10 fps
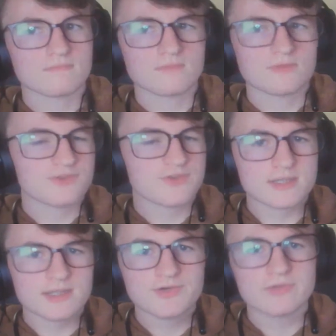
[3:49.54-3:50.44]
There's
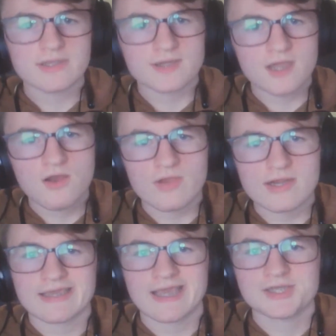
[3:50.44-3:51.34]
literally no
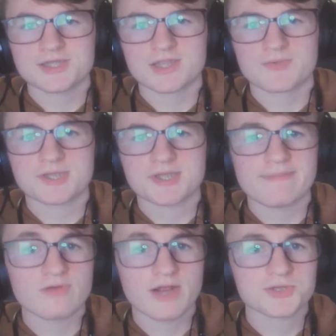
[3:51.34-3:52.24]
indication there's any
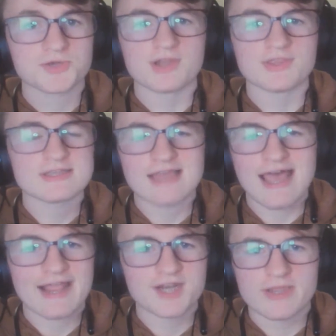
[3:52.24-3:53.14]
pressure on this
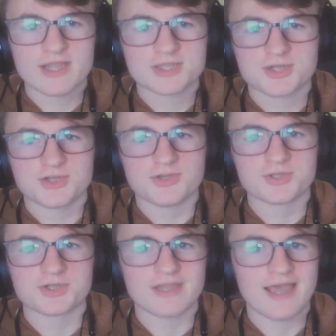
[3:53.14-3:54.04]
academic
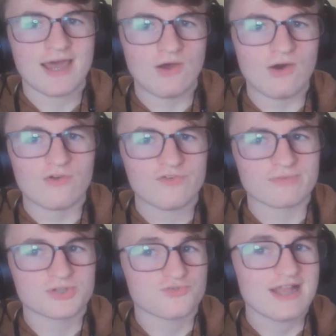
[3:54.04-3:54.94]
institution at all from
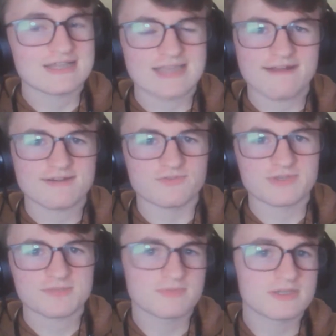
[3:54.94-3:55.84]
trans
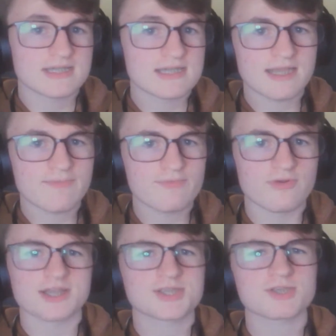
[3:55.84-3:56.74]
activists, but Deborah
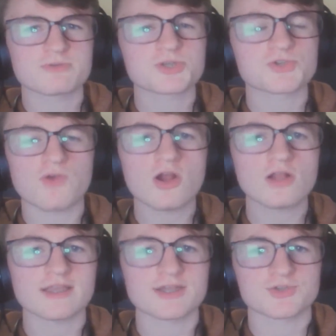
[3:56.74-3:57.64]
is so
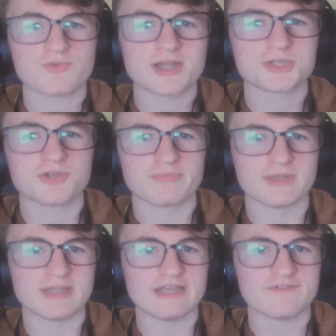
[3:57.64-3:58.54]
strongly entrenched in her
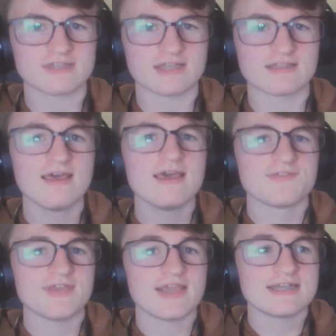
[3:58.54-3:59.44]
beliefs that
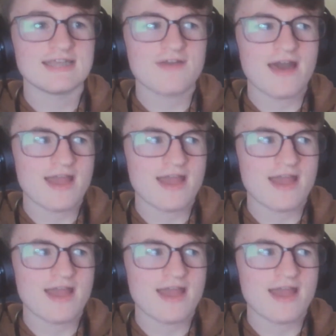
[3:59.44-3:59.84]
the idea that an